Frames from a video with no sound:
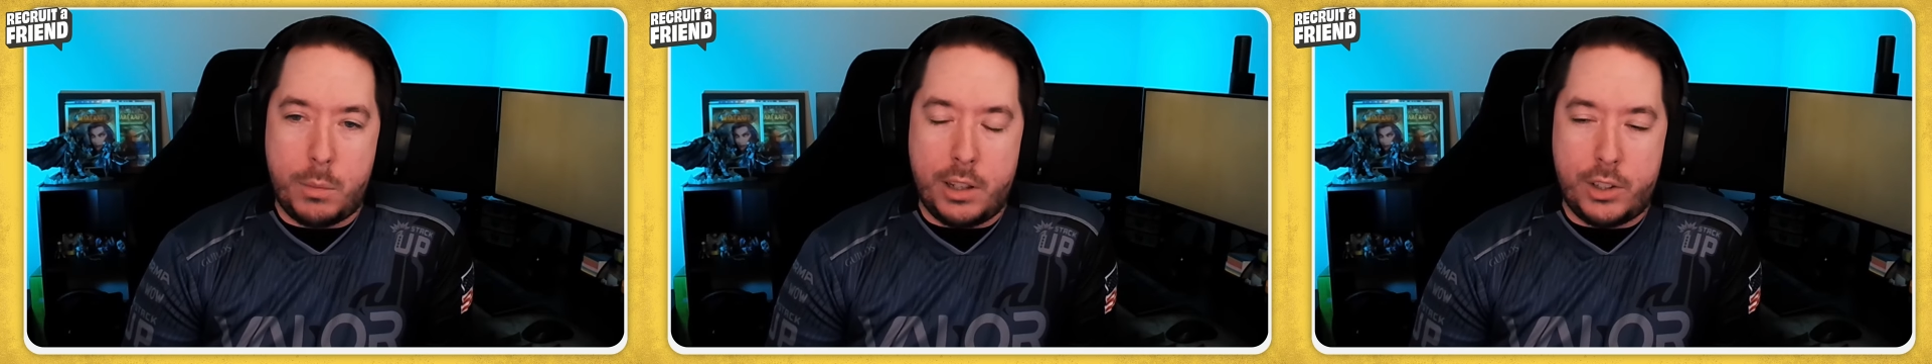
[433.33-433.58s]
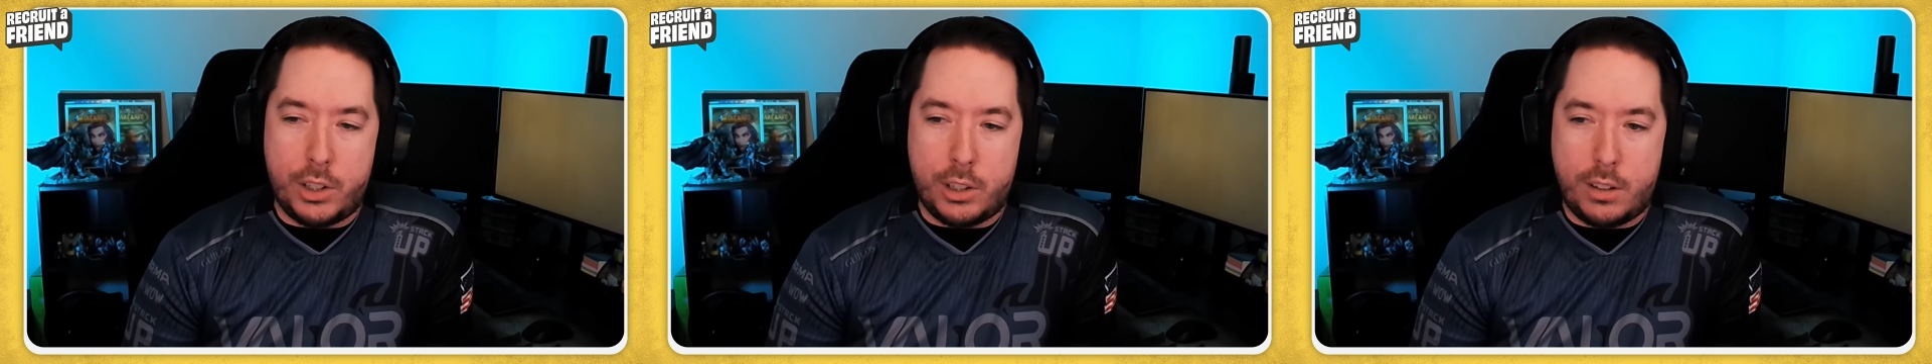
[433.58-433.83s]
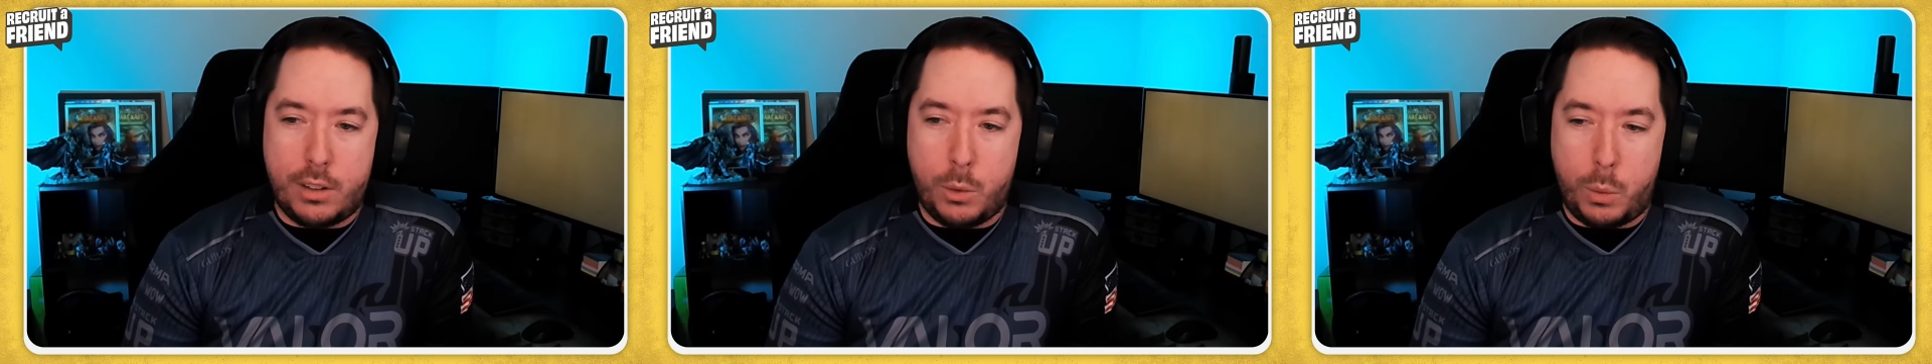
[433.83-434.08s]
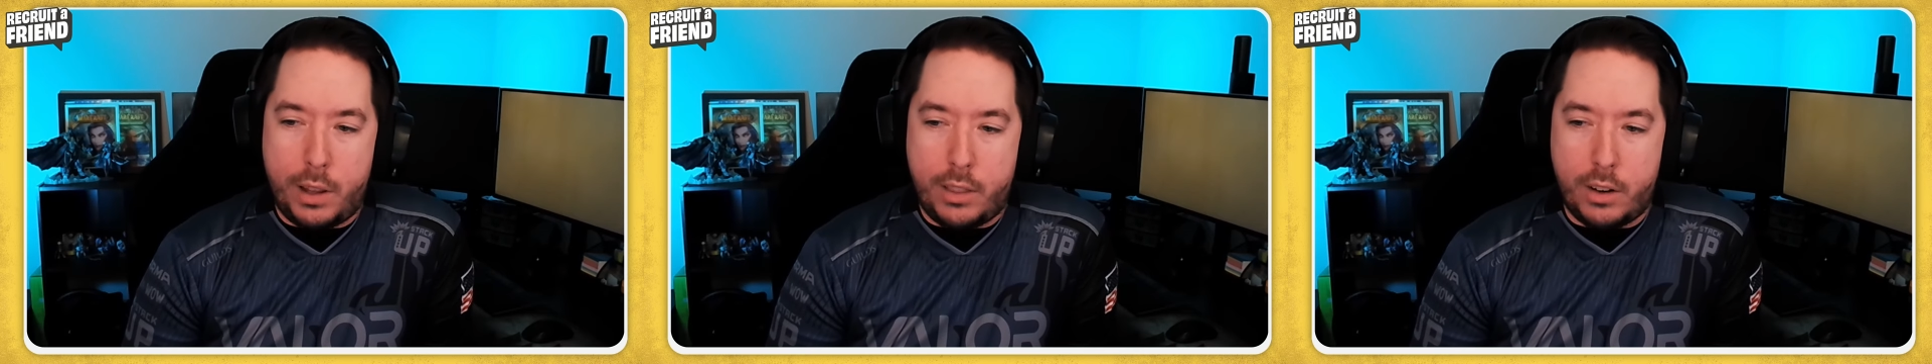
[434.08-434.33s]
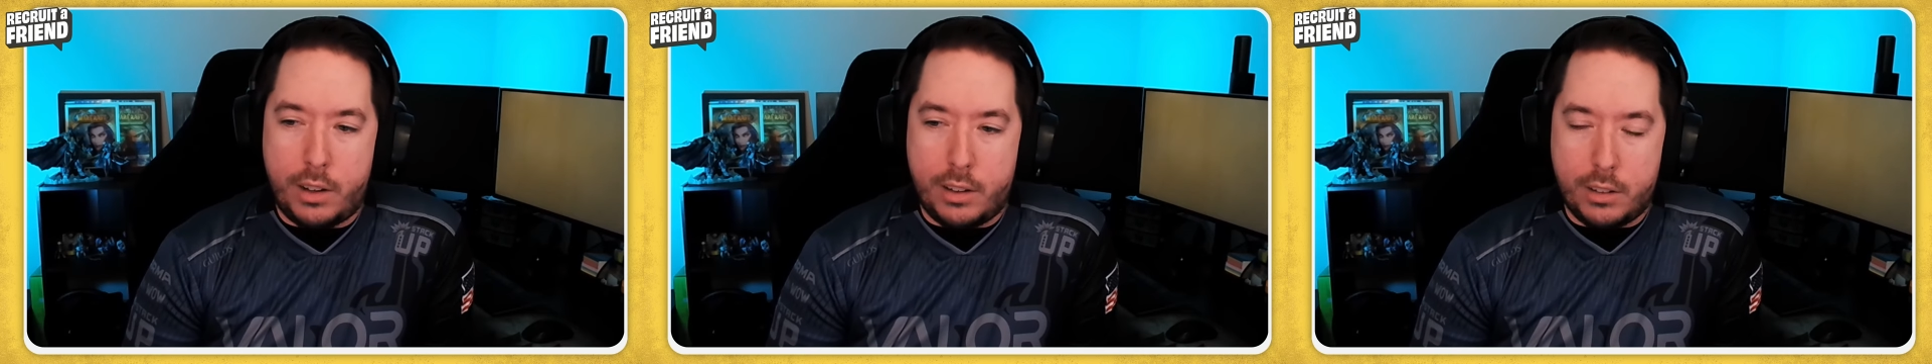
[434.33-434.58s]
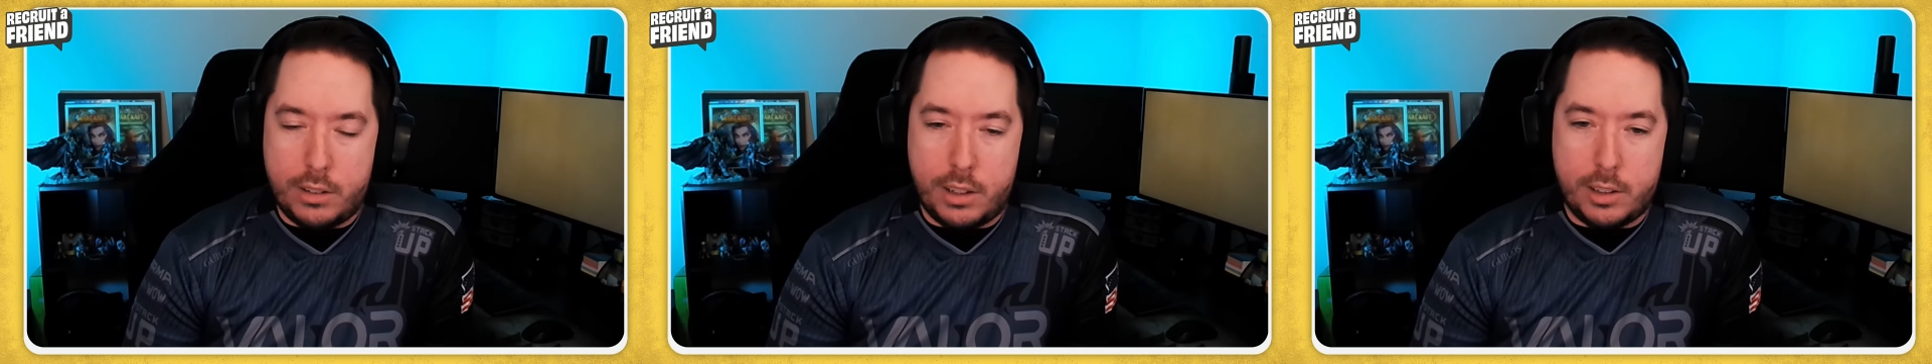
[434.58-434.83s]
It's just the way their
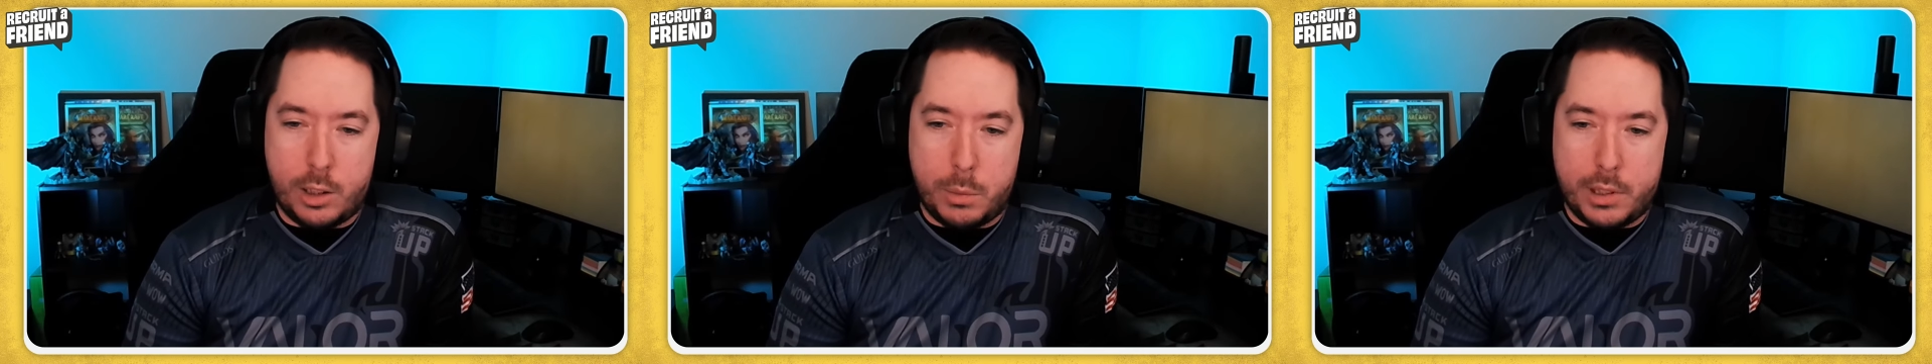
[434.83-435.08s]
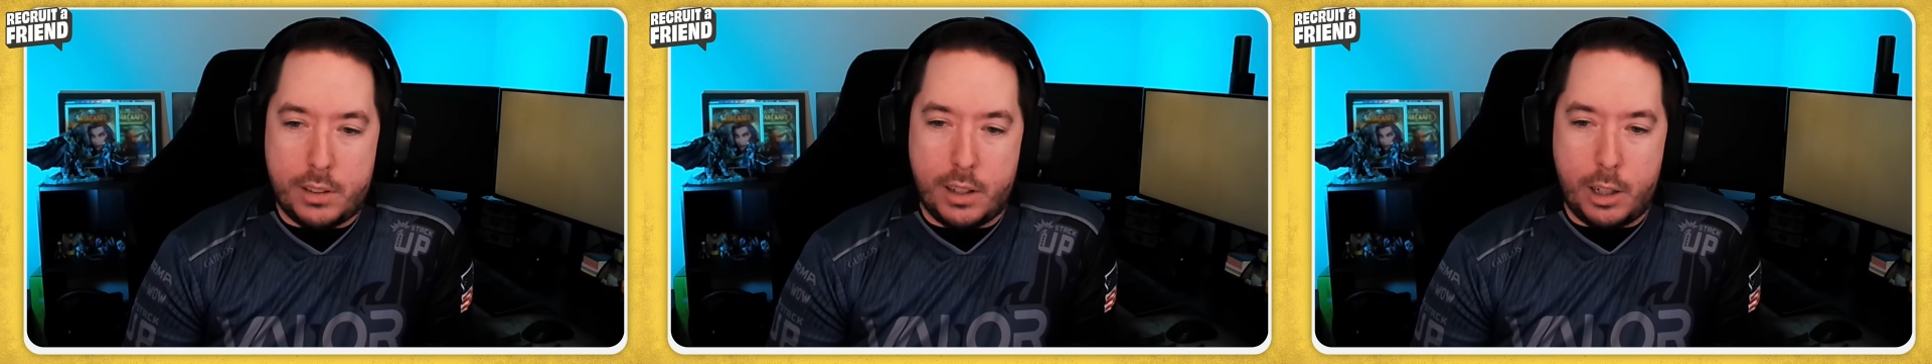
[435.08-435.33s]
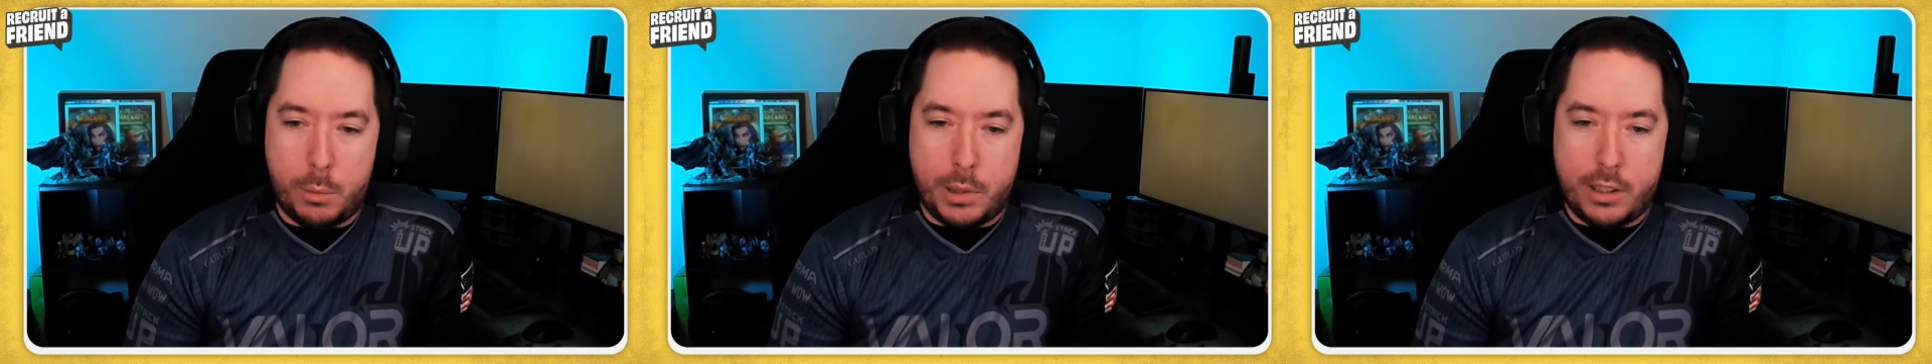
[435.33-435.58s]
guild system is set up.